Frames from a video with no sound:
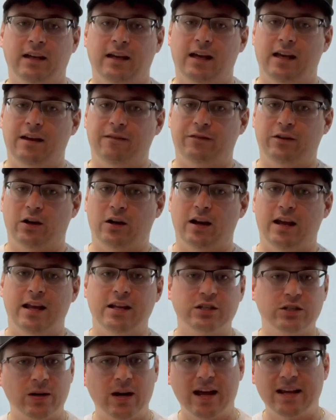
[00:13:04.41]
If you're
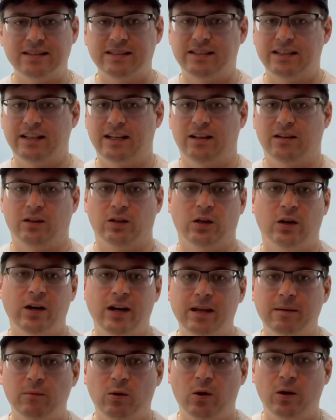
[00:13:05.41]
interested in
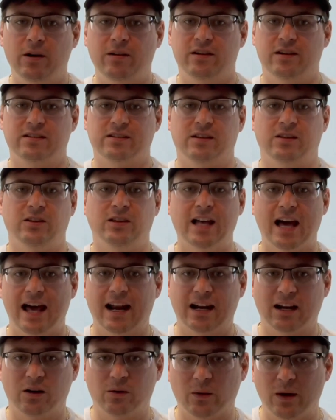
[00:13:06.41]
learning more, there's a lot
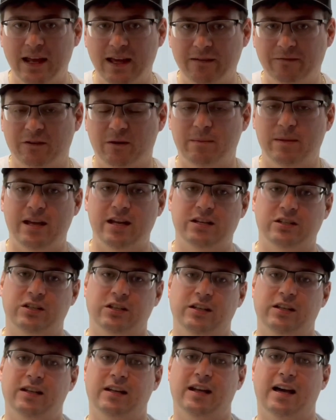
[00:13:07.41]
of great
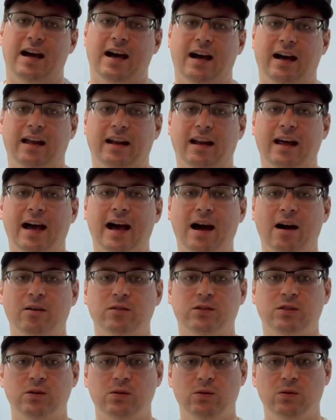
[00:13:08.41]
information on how
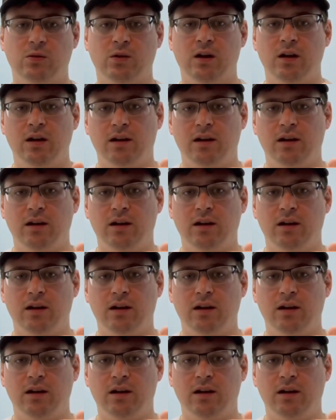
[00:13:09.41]
to